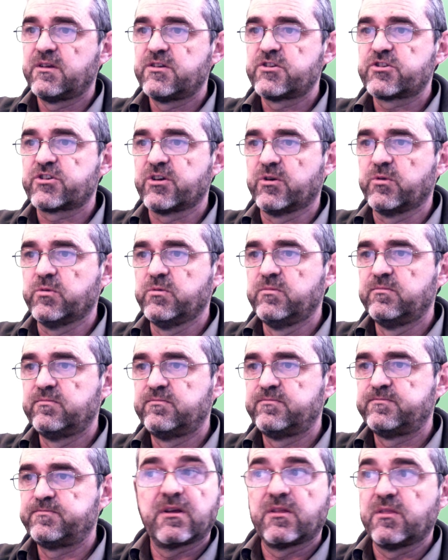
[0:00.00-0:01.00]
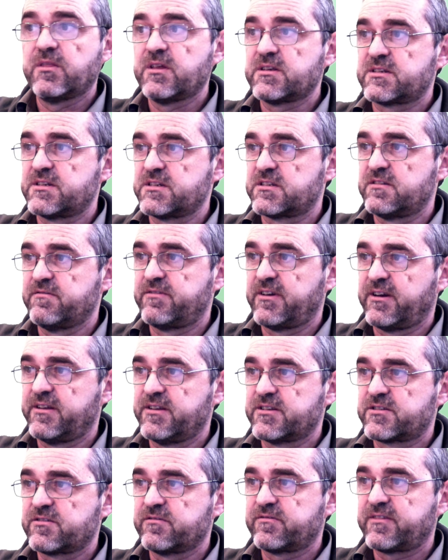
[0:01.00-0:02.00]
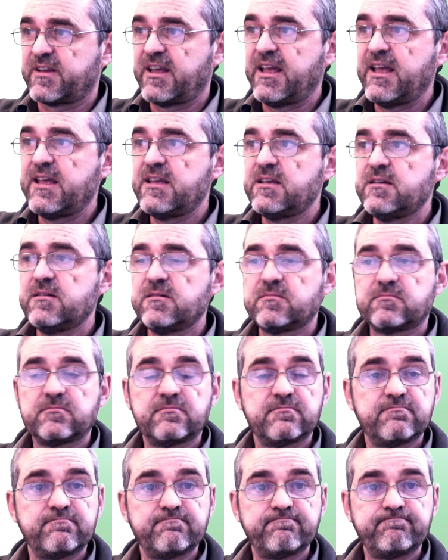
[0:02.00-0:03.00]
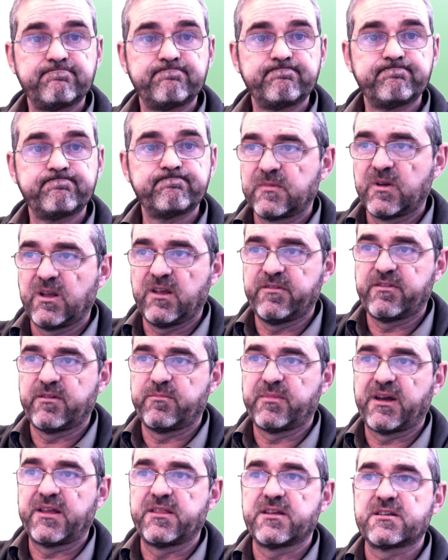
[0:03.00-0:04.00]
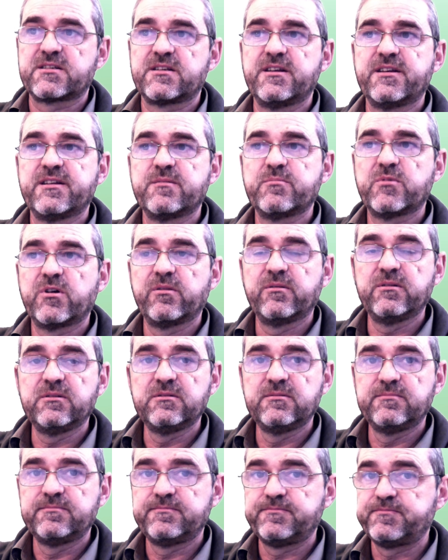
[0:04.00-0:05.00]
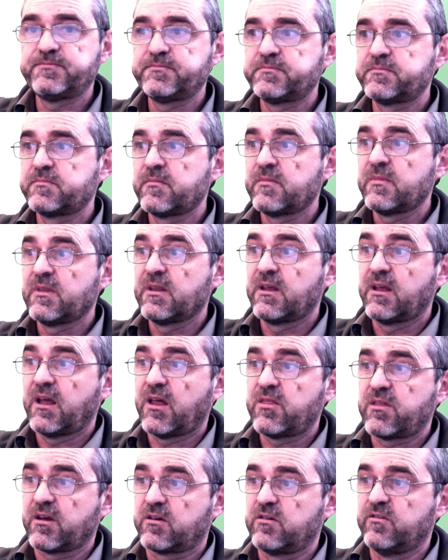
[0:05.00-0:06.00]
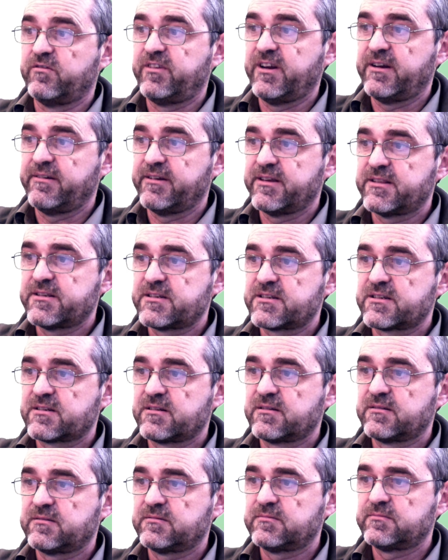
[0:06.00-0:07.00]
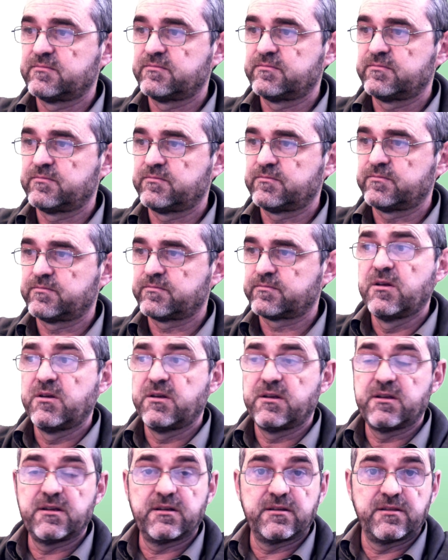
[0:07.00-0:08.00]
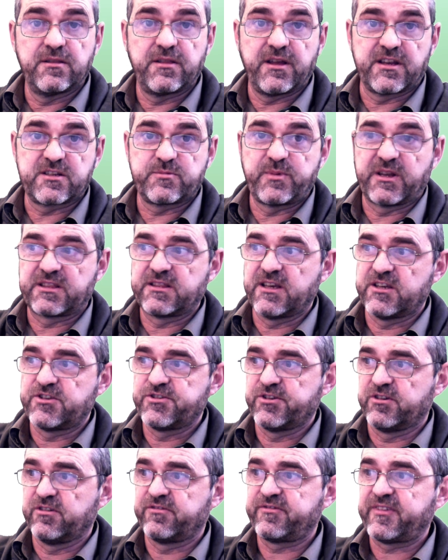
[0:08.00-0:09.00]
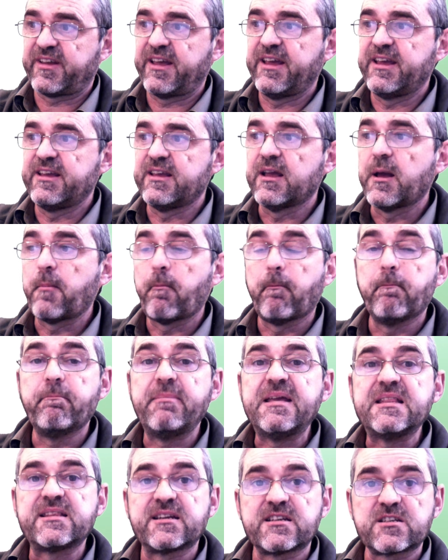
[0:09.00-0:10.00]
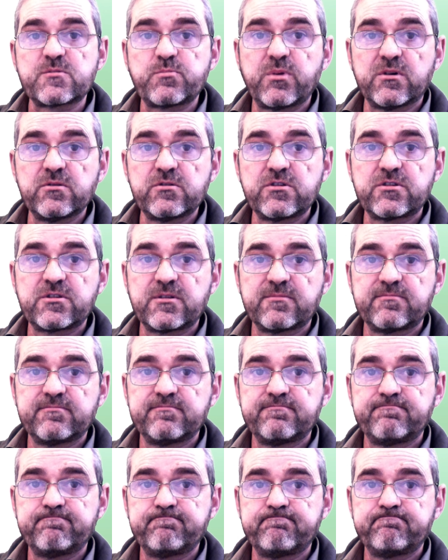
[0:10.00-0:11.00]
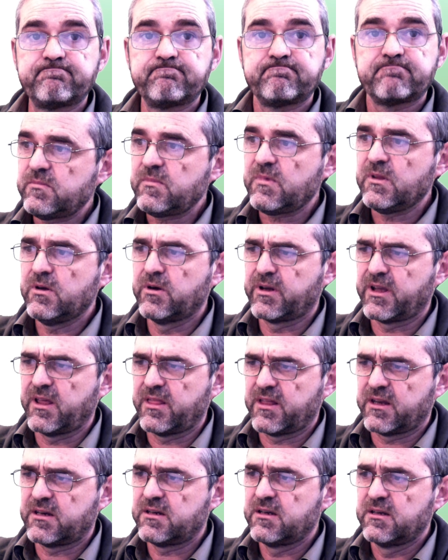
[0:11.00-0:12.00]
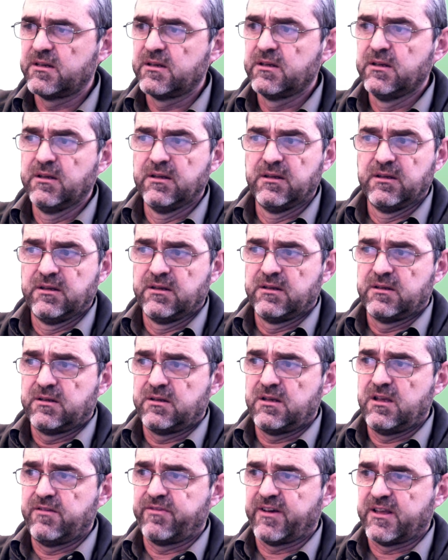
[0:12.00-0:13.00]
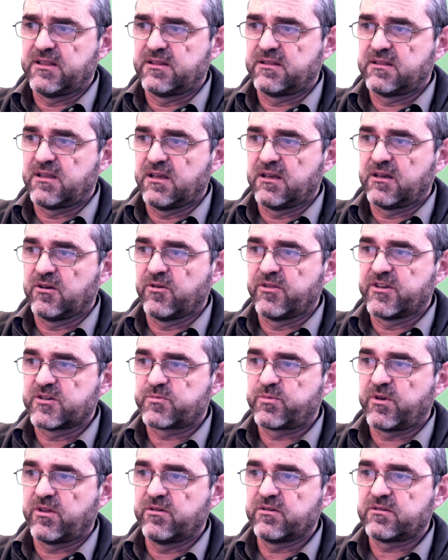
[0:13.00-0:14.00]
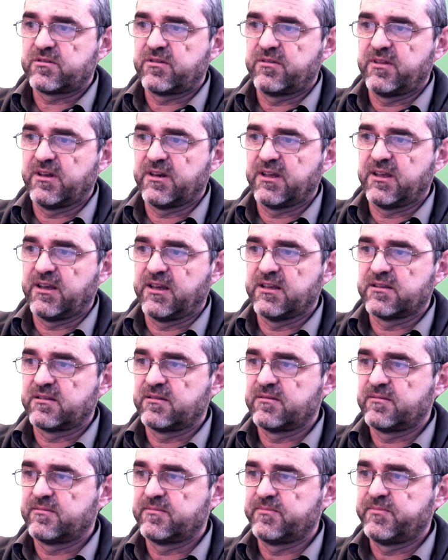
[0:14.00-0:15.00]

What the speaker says: So this is the variance of A, given by this linear model, and the covariance, the expectation of A B transposed. Okay, then if I take out this product, then I get